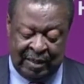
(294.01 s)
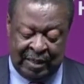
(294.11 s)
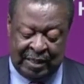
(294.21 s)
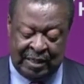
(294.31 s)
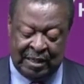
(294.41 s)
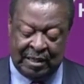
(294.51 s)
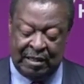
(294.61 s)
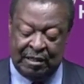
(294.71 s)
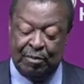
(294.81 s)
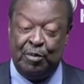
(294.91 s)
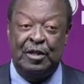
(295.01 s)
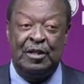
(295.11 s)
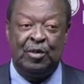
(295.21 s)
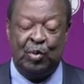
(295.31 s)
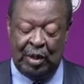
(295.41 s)
that His Excellency
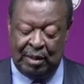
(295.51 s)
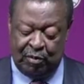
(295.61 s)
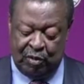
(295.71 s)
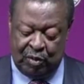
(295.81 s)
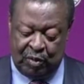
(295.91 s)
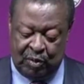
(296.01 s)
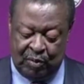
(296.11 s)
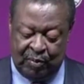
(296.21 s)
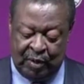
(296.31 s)
President William Ruto